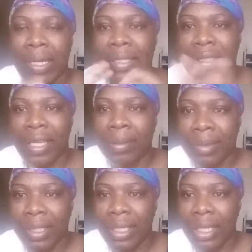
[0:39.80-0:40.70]
a
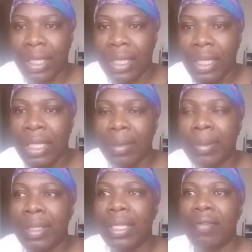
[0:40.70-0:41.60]
Psalms a day,
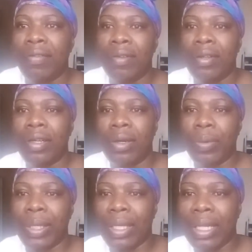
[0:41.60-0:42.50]
keep the devil
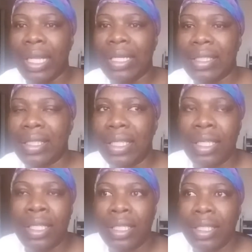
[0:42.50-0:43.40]
away. Like I said,
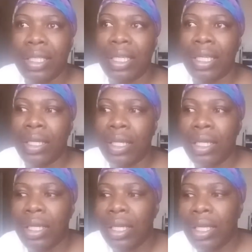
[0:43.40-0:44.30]
it's a
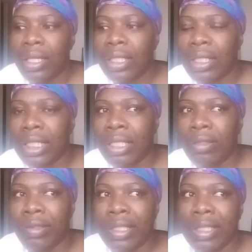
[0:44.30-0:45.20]

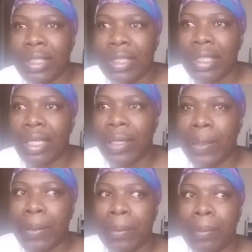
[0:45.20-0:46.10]
series
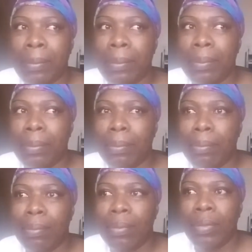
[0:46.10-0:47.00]
um,
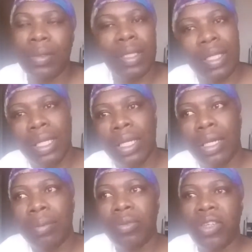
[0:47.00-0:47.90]
thingy
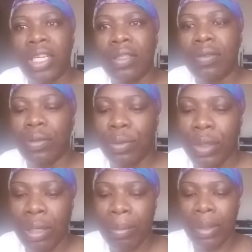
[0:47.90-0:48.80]
I'm trying to
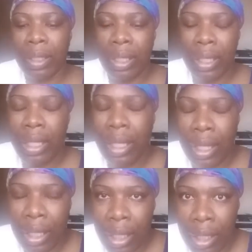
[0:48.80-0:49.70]
do on my
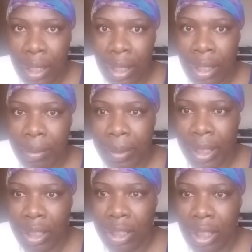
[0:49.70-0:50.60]
on
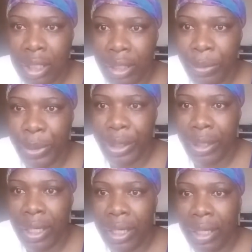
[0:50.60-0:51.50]
my channel
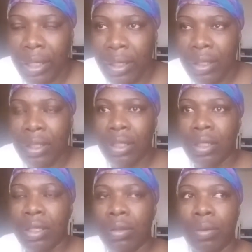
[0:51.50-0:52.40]
where I
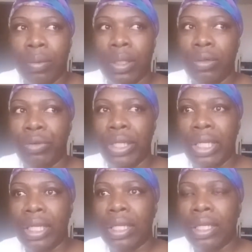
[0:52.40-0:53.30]
will
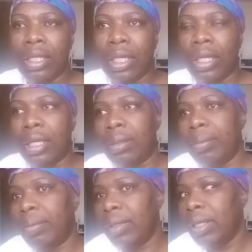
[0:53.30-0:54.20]
read
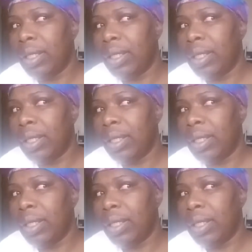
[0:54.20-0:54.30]
um,